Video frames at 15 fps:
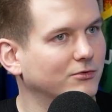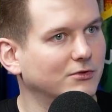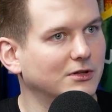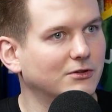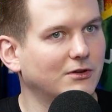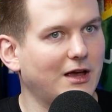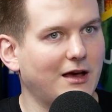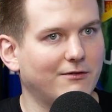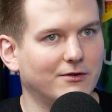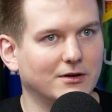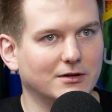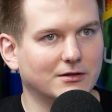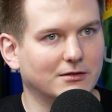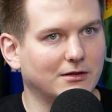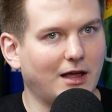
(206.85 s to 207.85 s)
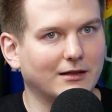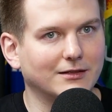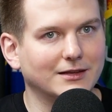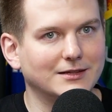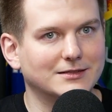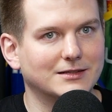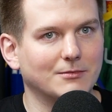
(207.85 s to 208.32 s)
You need to have at
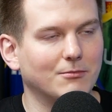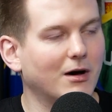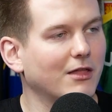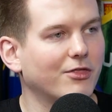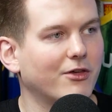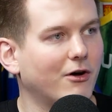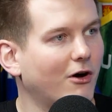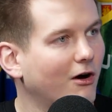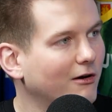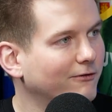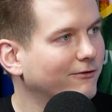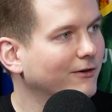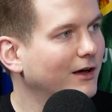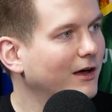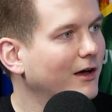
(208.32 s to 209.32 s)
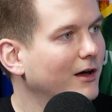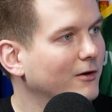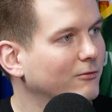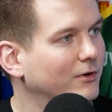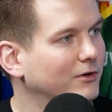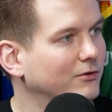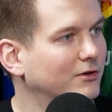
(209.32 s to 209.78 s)
least a month off
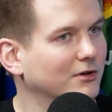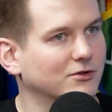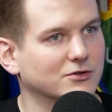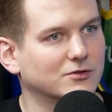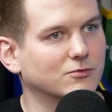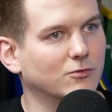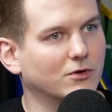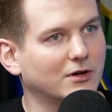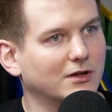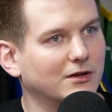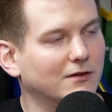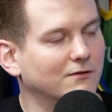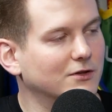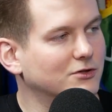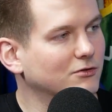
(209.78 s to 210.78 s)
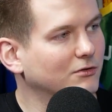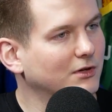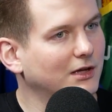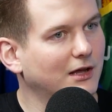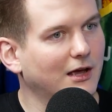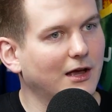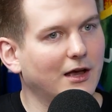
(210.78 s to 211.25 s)
where you can just work
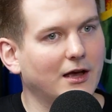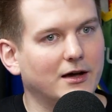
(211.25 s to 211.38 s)
individually.